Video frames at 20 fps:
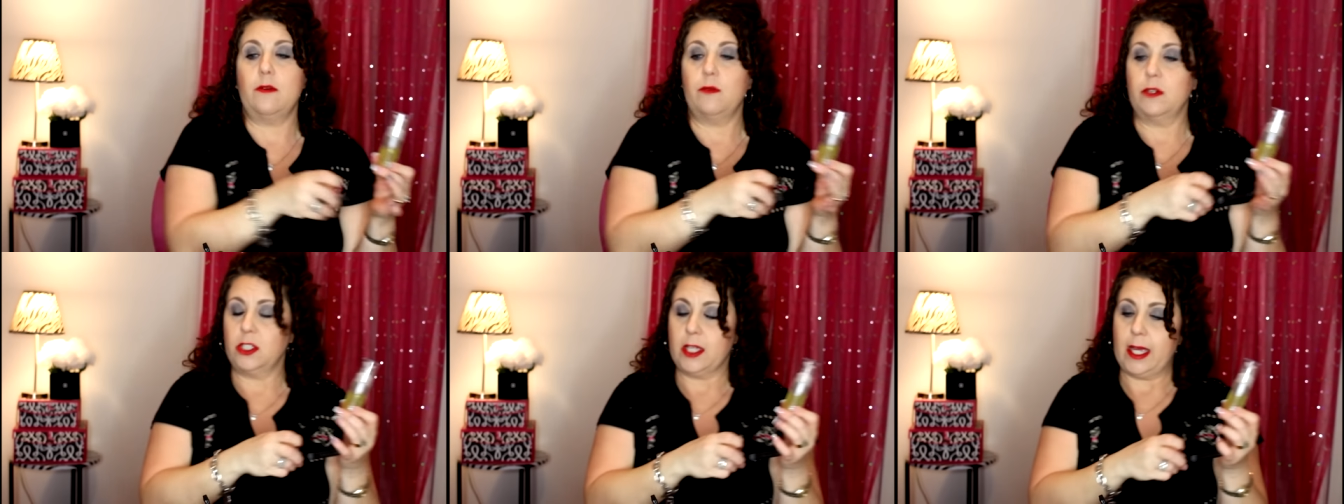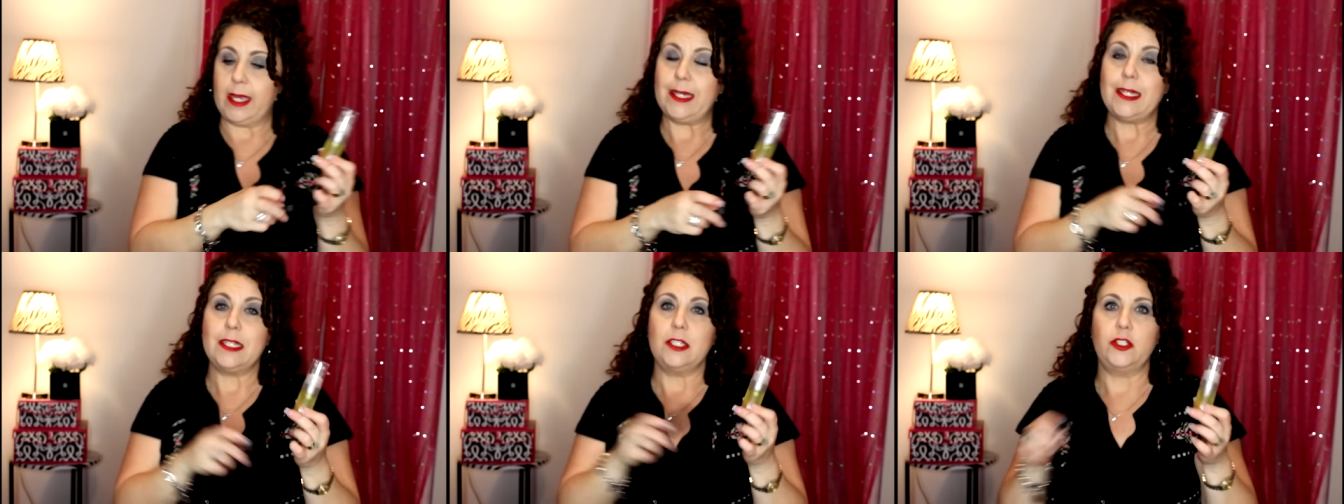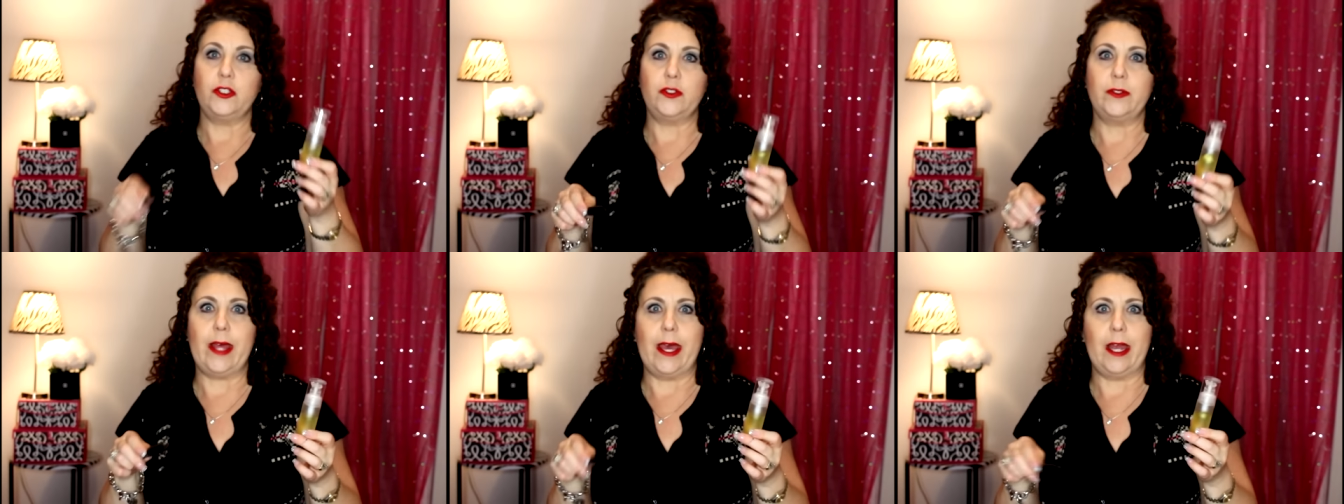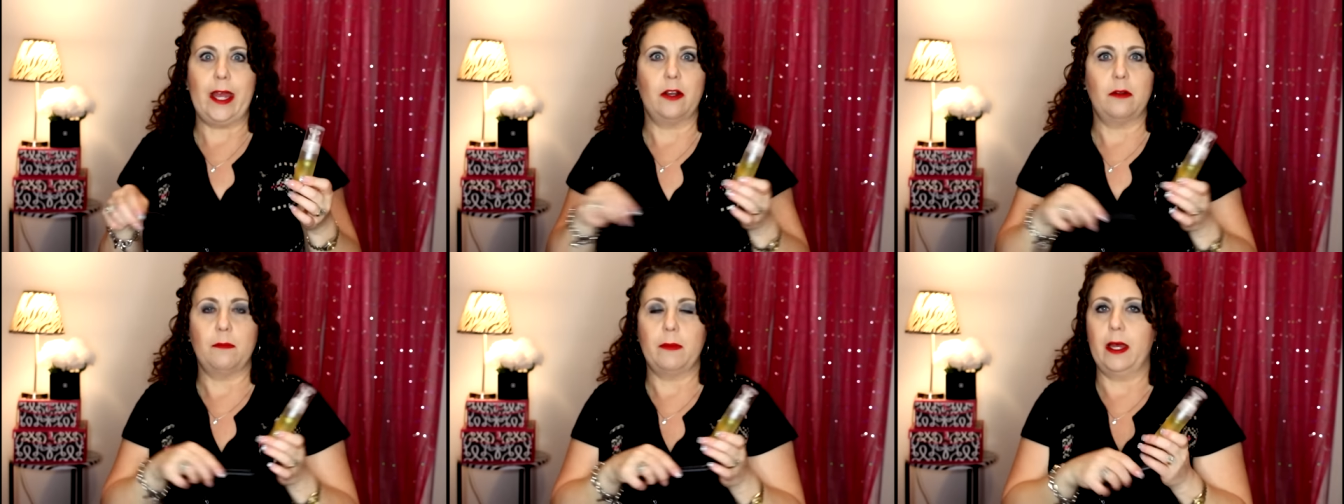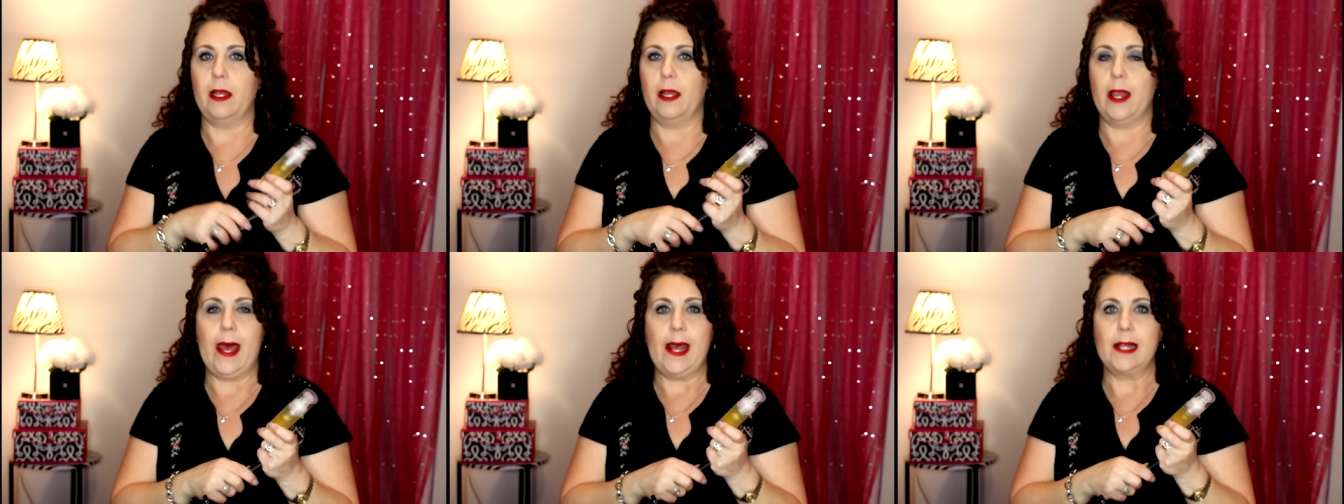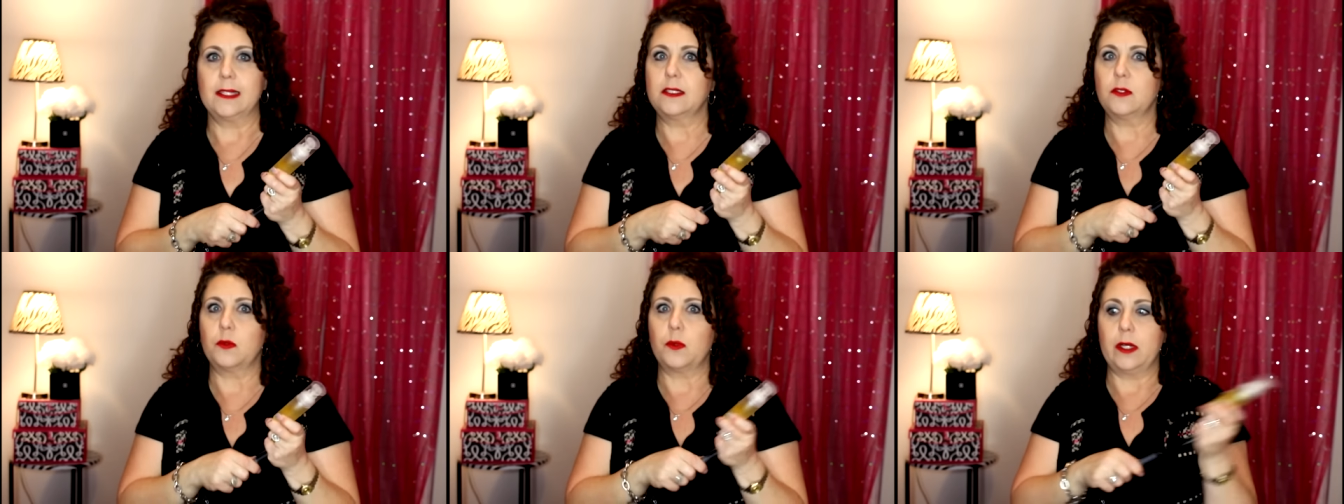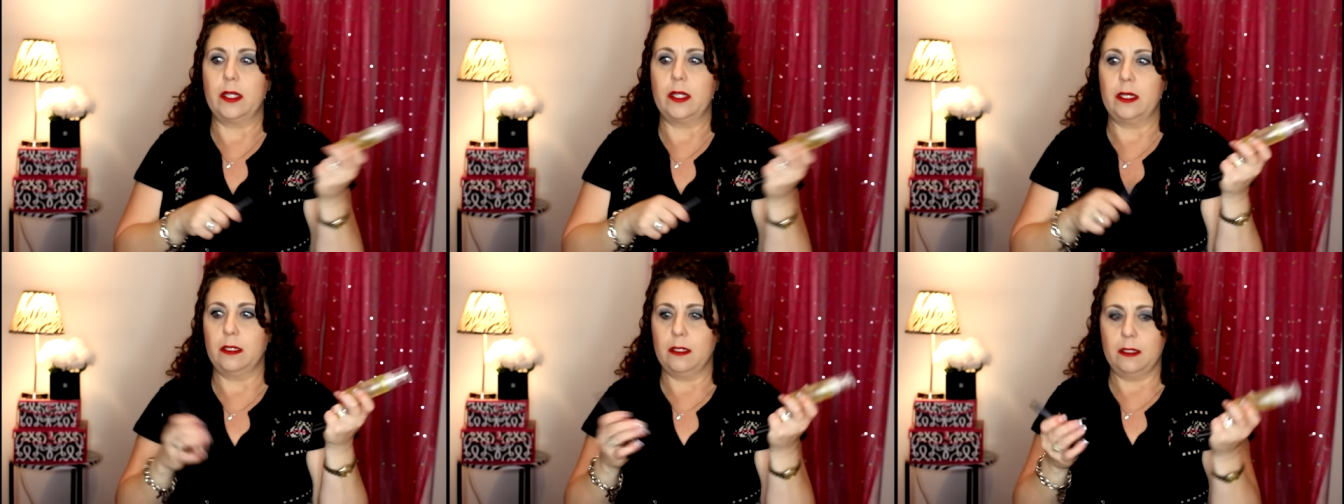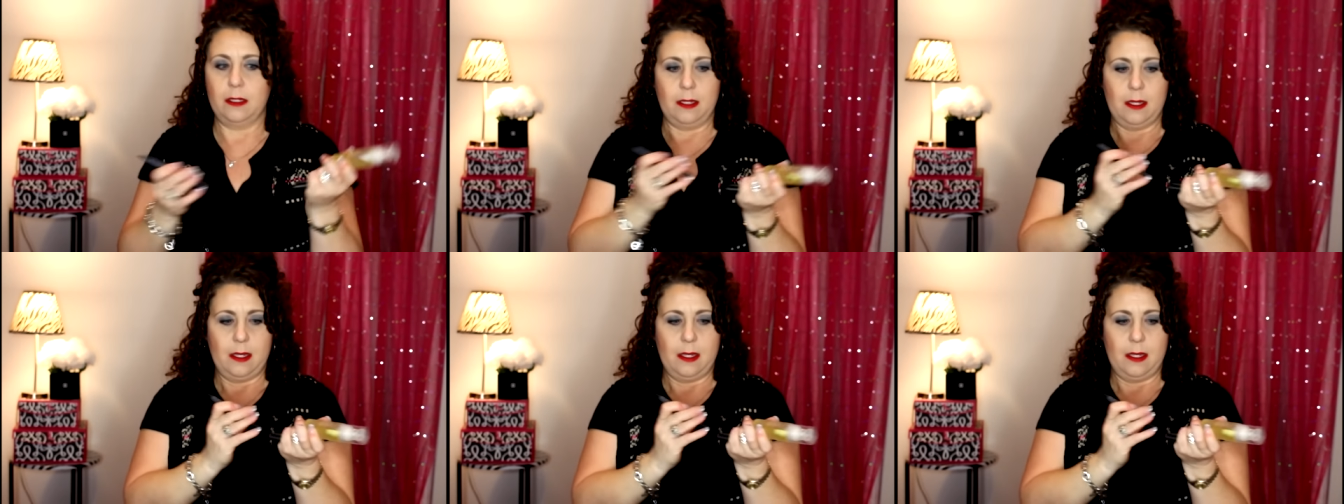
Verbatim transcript: which I didn't do that on my last one.